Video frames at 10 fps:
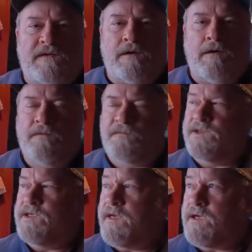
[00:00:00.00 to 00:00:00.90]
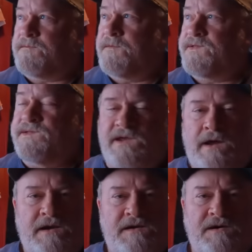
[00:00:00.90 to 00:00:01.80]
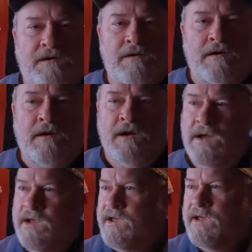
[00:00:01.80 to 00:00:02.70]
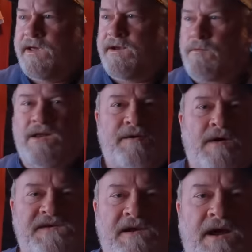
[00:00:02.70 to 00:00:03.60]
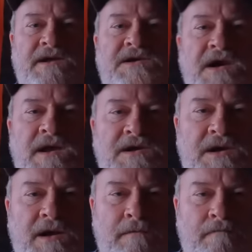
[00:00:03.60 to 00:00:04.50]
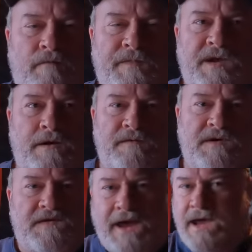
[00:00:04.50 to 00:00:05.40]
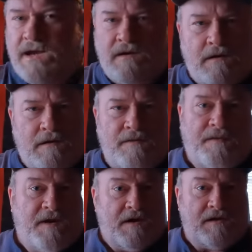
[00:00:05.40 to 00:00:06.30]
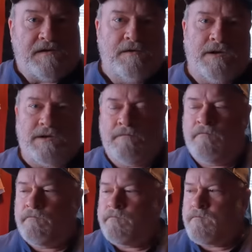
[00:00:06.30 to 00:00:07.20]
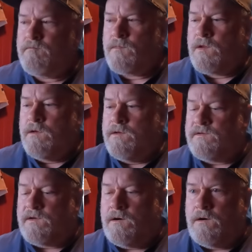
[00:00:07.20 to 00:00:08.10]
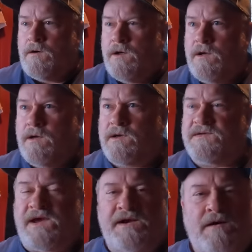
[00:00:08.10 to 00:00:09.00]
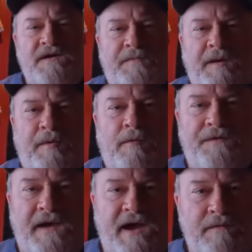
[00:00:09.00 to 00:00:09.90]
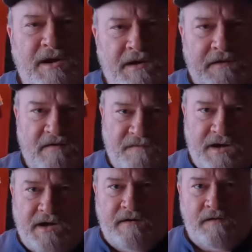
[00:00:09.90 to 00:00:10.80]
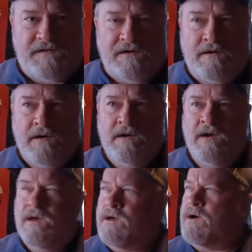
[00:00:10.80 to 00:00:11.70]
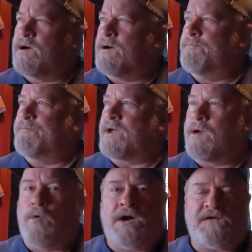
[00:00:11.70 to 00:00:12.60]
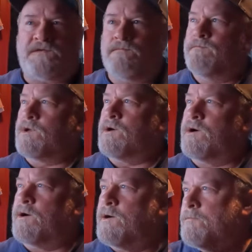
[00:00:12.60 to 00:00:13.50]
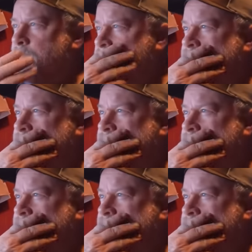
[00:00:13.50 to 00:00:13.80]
So hopefully that fixes that issue. And it really wasn't like changing and you know, it was just adding a the to it. So, because I noticed people will tag me in their videos uh, like I watched uh,